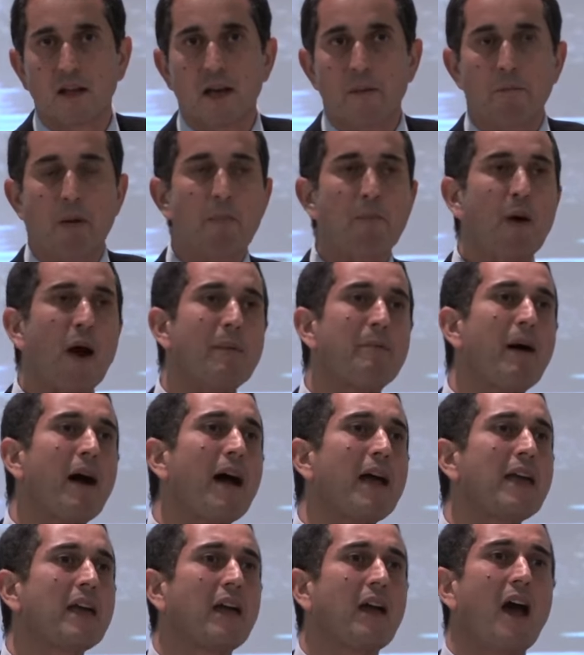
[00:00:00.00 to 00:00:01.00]
People are
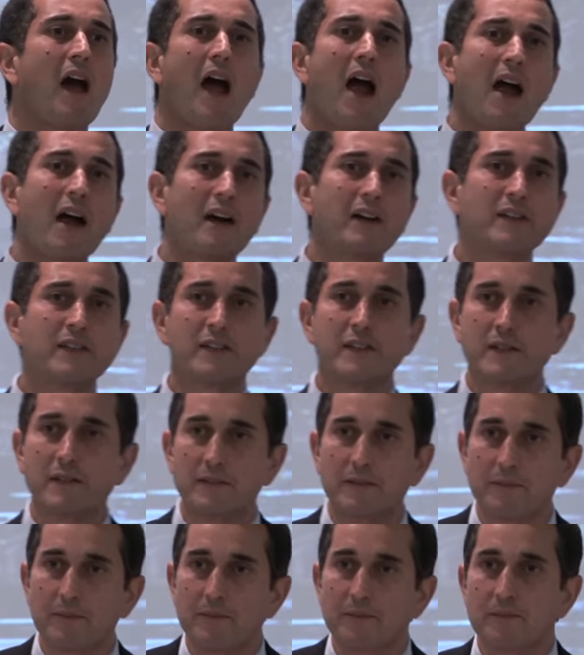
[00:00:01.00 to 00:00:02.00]
buying cars,
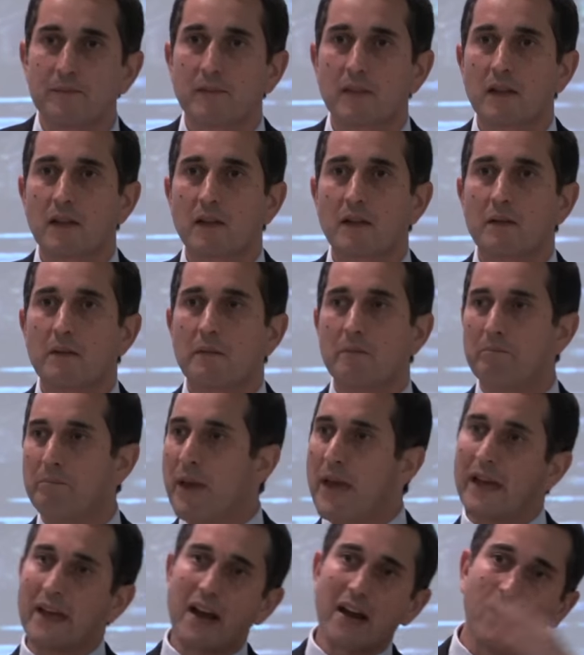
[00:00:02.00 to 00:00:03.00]

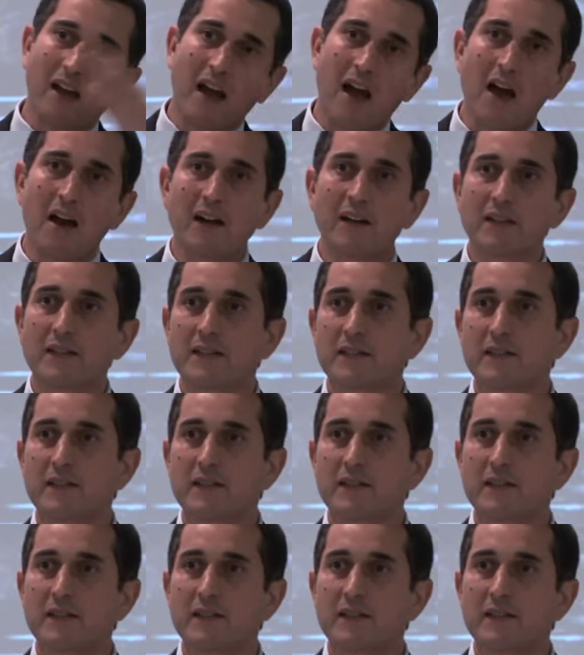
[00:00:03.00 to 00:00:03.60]
bigger cars.